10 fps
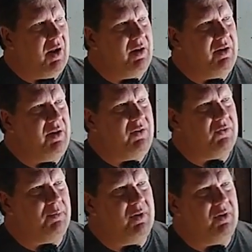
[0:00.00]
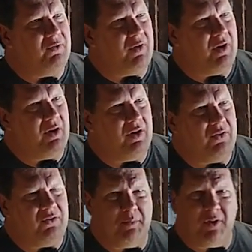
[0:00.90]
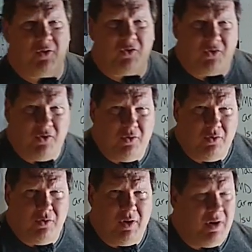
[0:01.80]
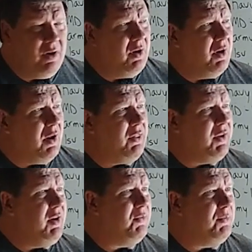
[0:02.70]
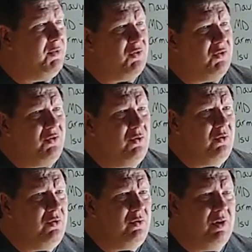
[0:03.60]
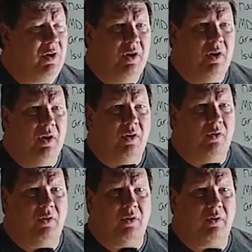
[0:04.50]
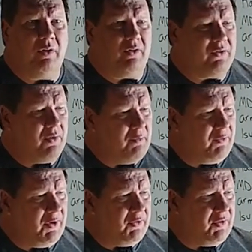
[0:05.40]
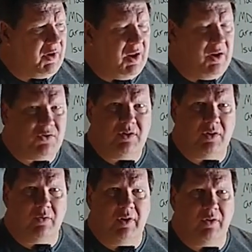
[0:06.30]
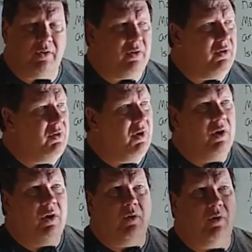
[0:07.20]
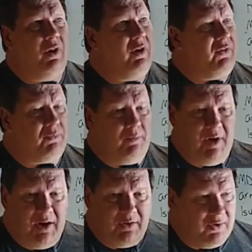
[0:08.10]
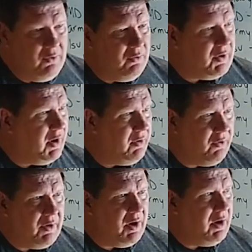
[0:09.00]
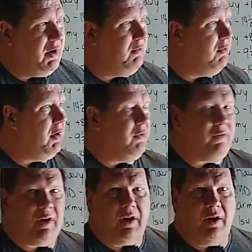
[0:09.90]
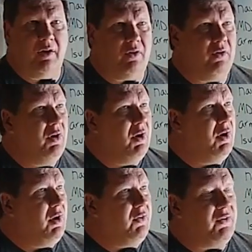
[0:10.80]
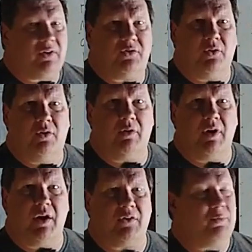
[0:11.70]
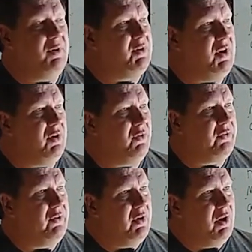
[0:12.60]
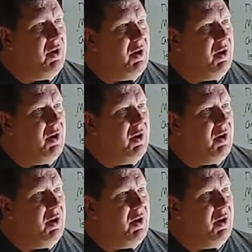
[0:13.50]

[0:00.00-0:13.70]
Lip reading: and has he been sued? I think he's been sued, or there's some investigation going on. One of these Me Too, Title IX, whatever the hell, sexual harassment deals,